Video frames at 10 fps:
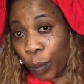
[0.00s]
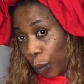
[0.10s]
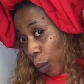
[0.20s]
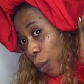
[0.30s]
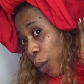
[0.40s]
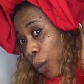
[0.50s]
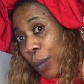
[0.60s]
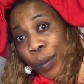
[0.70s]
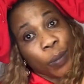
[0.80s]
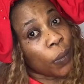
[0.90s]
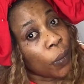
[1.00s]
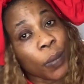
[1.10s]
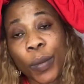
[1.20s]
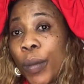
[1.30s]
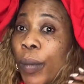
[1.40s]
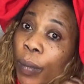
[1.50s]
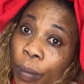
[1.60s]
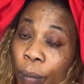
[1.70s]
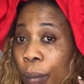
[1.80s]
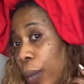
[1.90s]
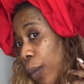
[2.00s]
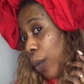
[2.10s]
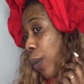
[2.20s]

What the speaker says: Let's learn how to achieve